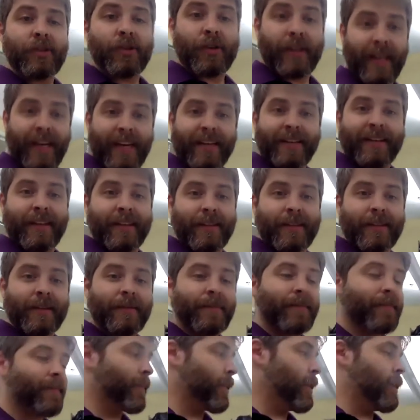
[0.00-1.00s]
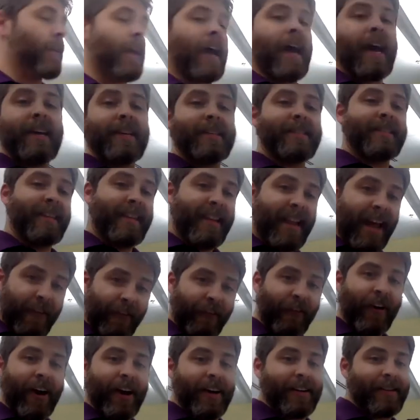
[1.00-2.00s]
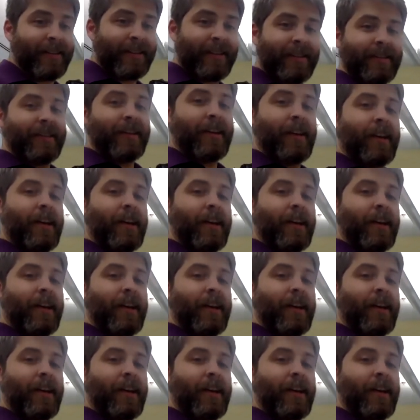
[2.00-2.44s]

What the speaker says: your kidneys, as the nephrons.